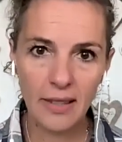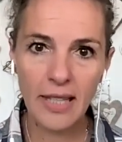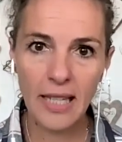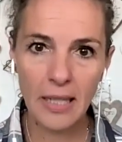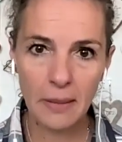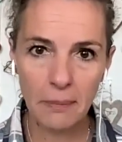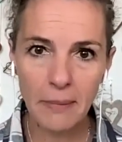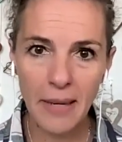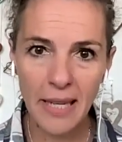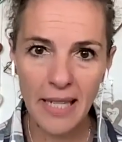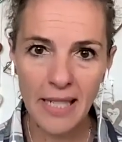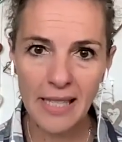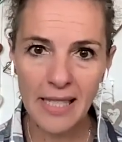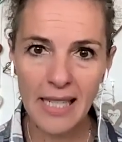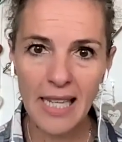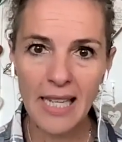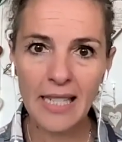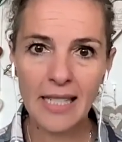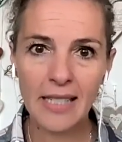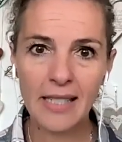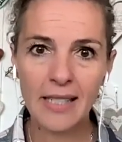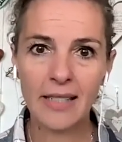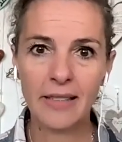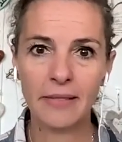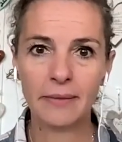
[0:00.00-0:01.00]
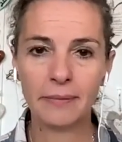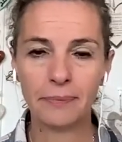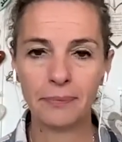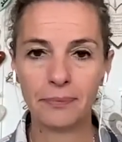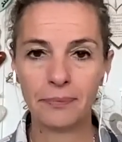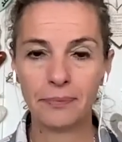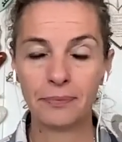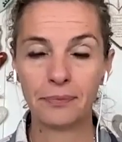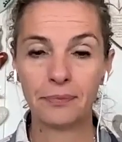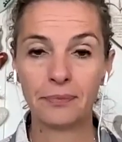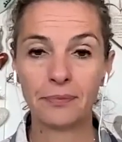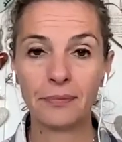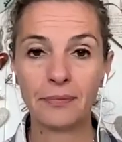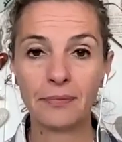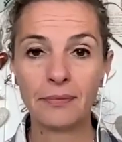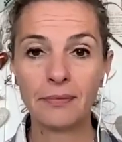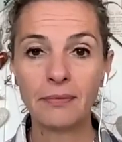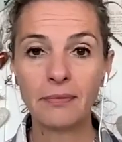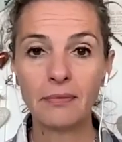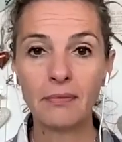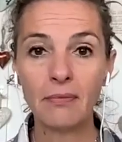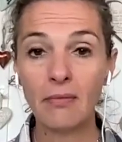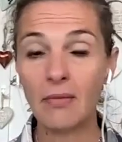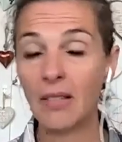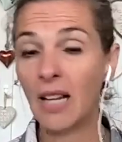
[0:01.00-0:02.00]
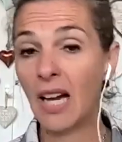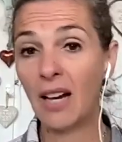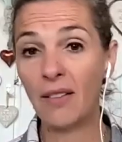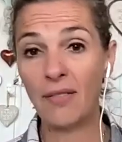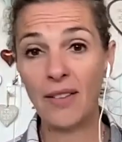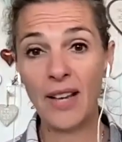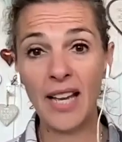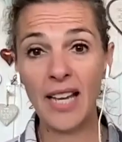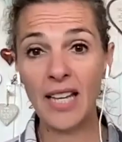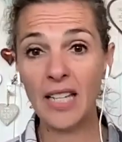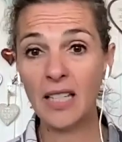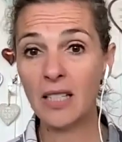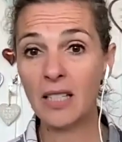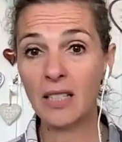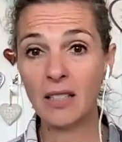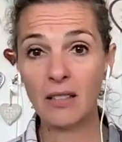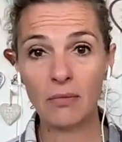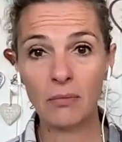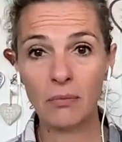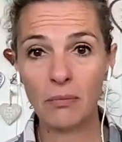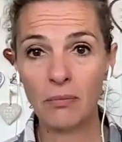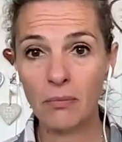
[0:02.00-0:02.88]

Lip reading: that makes sense. I've had